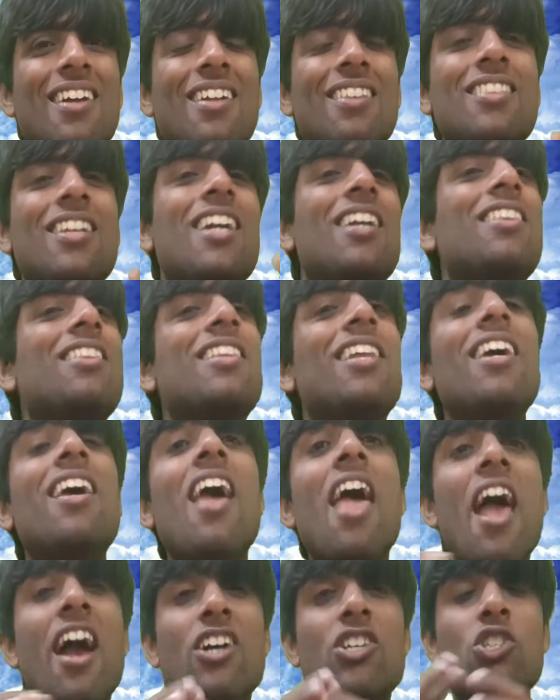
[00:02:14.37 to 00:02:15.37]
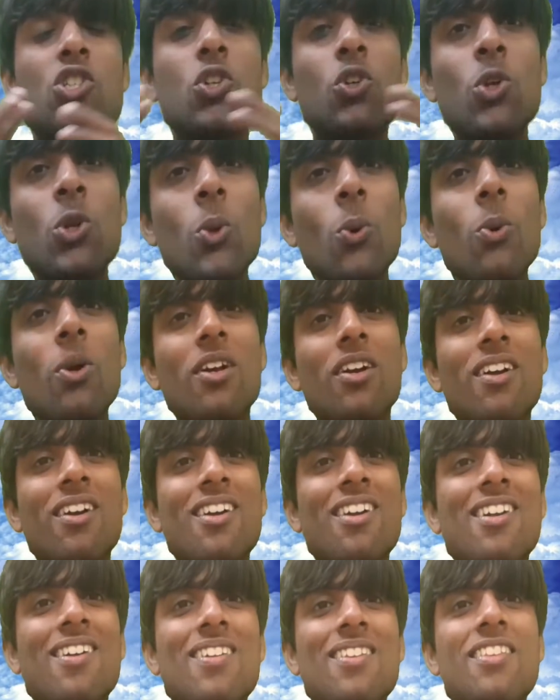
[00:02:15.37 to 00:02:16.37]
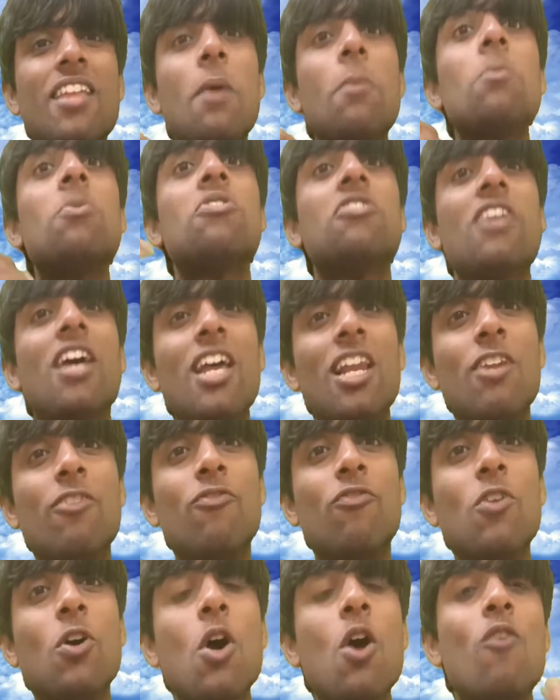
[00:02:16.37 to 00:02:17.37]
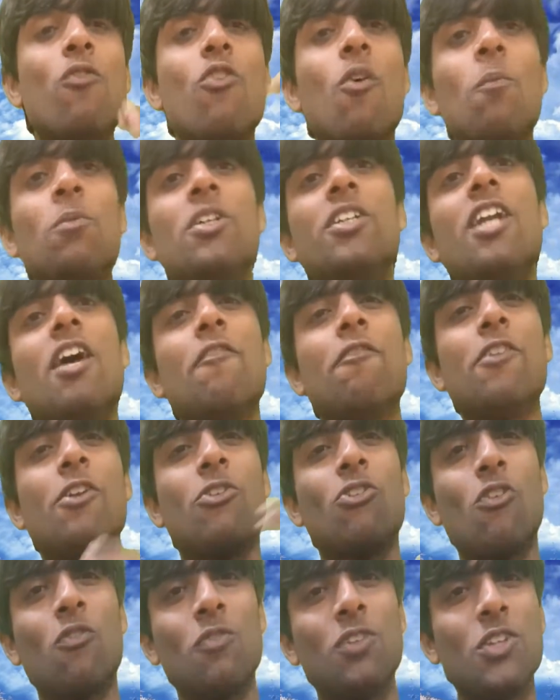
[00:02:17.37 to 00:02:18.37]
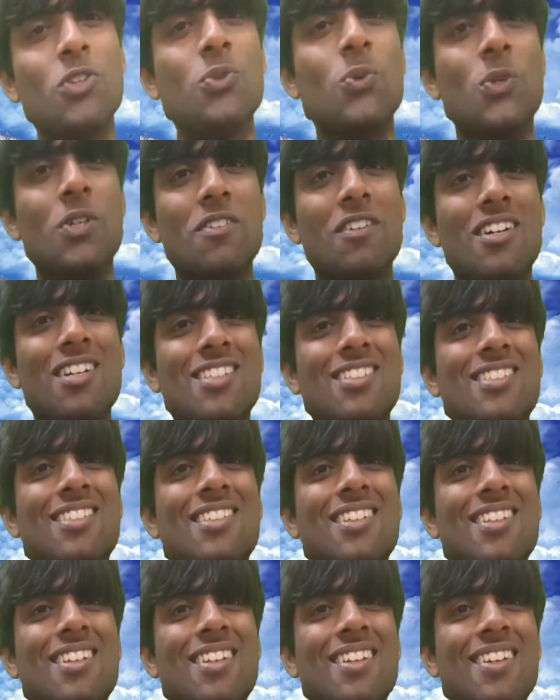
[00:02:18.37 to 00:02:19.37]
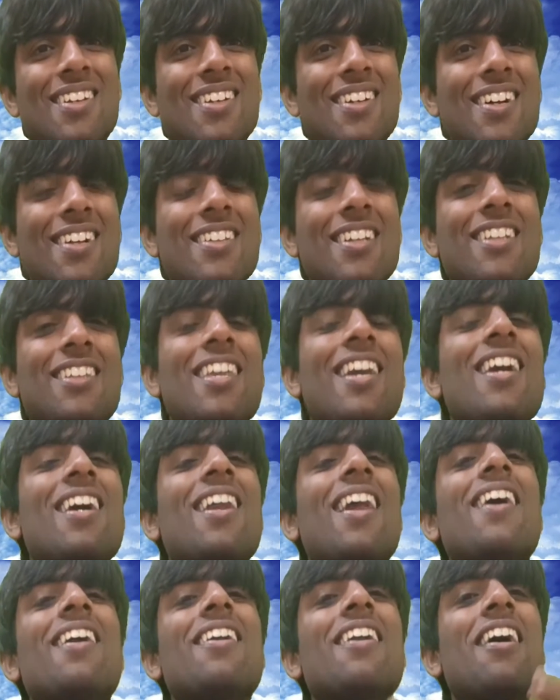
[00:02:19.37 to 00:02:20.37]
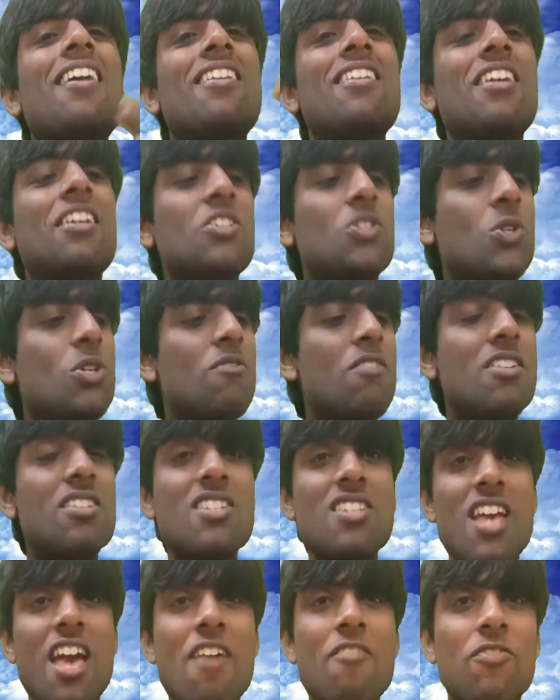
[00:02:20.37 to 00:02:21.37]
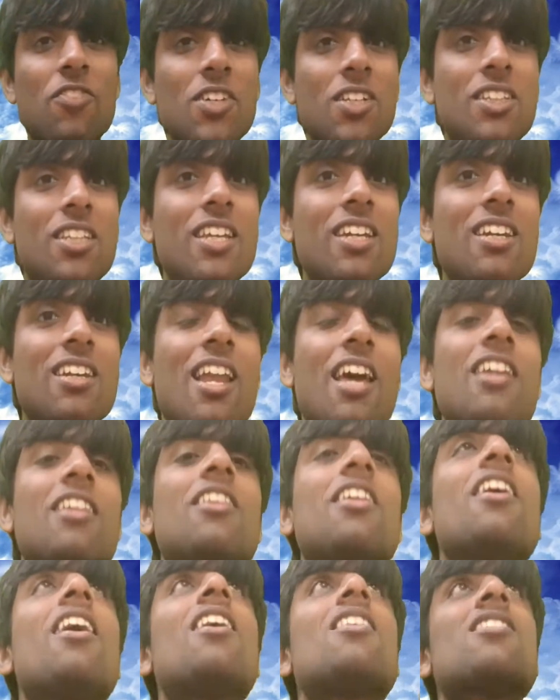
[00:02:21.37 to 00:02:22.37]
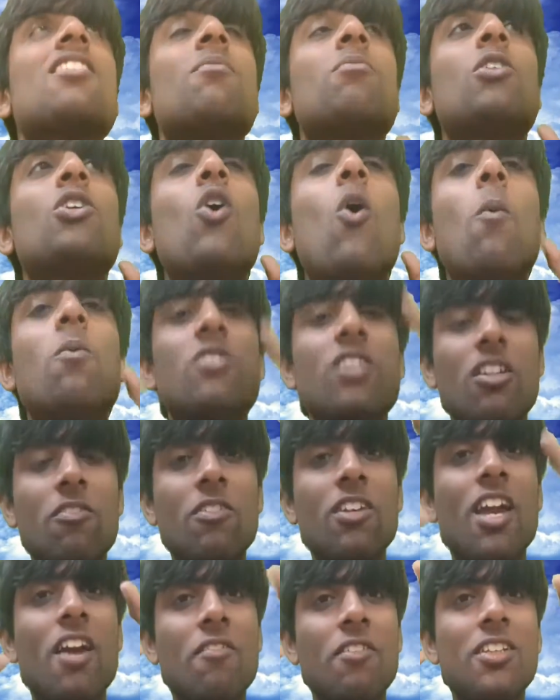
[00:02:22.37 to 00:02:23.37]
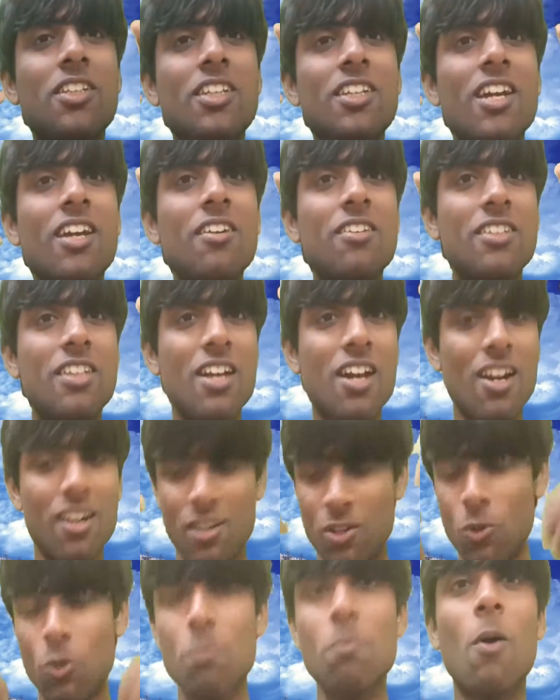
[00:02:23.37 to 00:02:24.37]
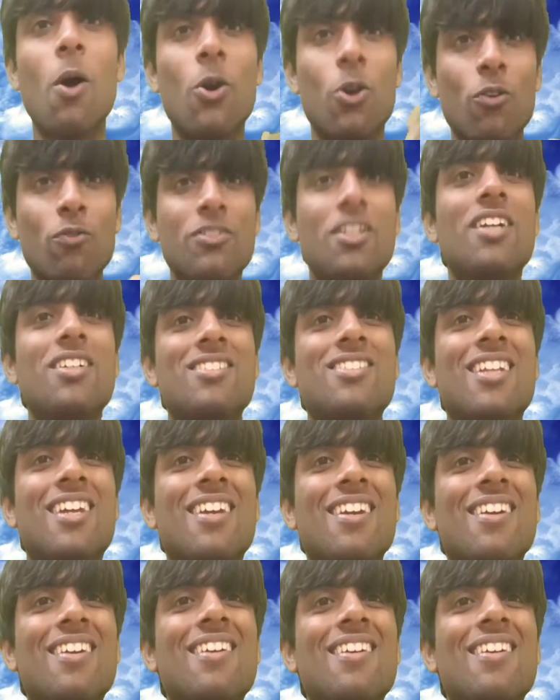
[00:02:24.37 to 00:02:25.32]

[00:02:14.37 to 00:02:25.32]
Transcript: that they exclude themselves from the definition of the universe. They think like the universe is everything, like they are something observing everything and they are not part of that thing.